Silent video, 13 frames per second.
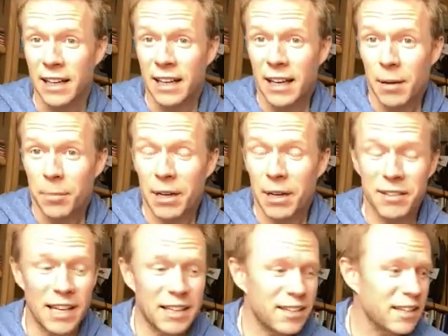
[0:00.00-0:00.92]
bit of
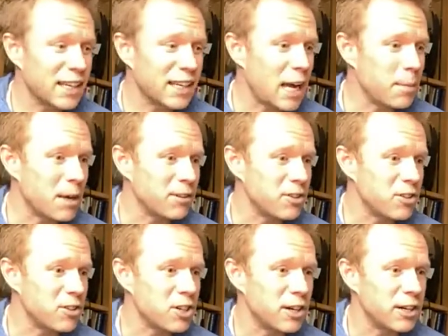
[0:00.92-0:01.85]
data that came out of
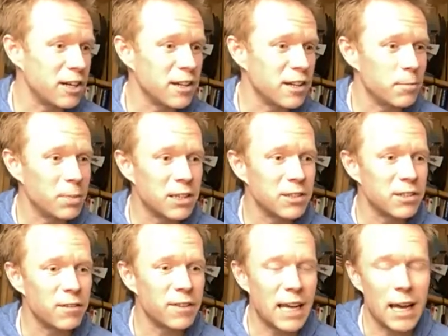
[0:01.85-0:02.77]
China that because
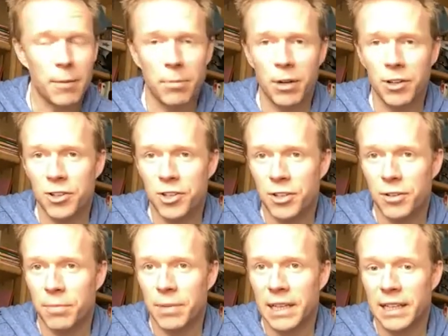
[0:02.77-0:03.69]
of the air
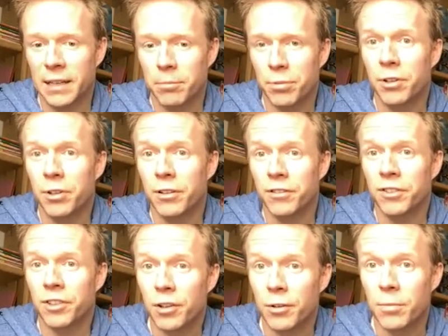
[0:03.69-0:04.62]
pollution being improved
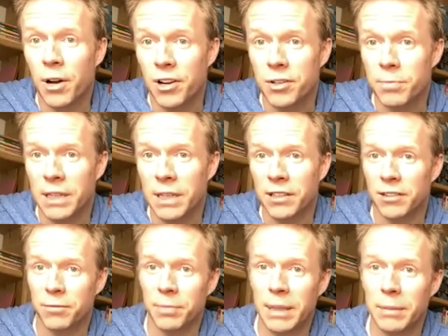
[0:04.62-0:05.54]
so much
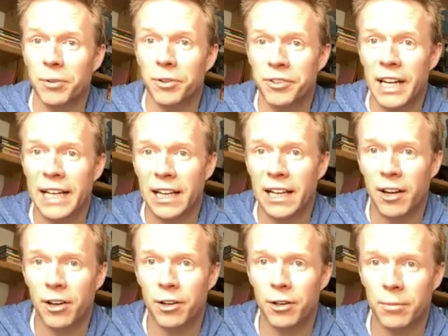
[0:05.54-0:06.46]
because of people staying at
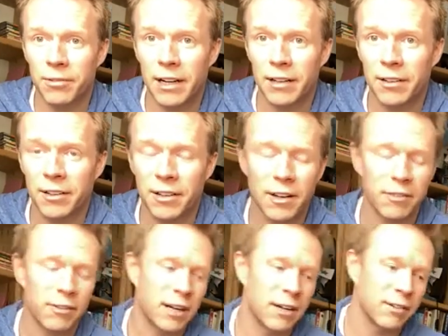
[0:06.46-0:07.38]
home around
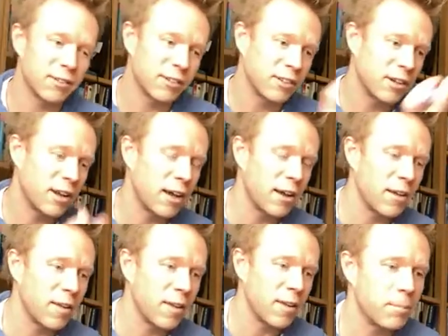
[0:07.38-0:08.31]
a
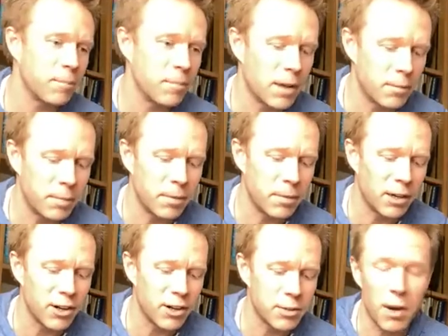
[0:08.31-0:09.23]

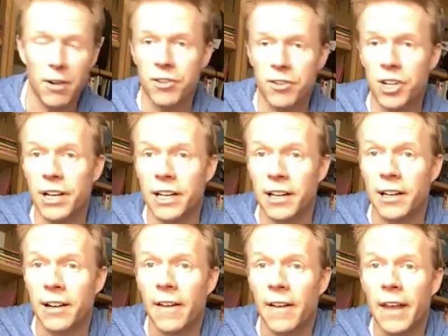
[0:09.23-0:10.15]
large part of China,
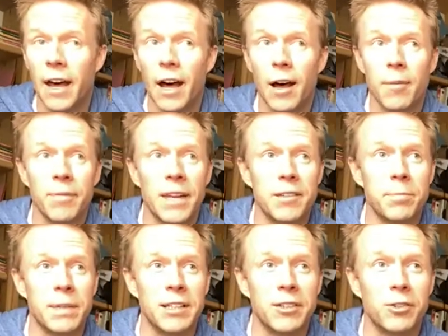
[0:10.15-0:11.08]

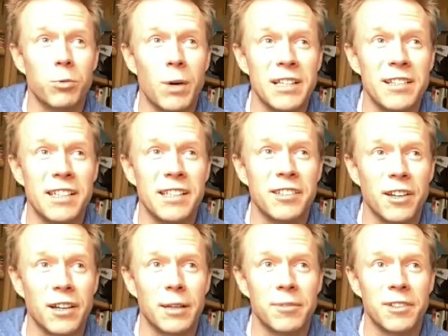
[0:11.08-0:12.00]
there's been 20
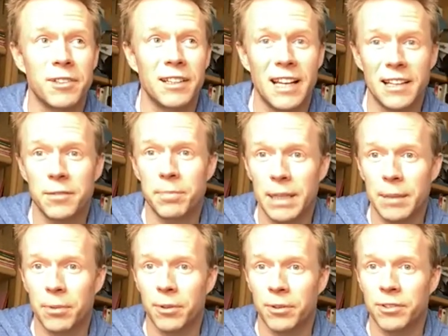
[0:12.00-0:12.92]
times less
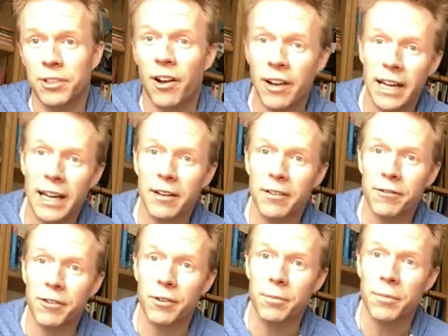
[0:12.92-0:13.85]
people dying
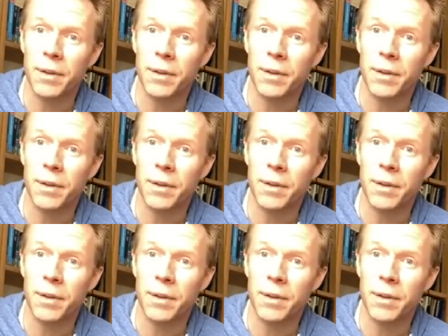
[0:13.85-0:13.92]
from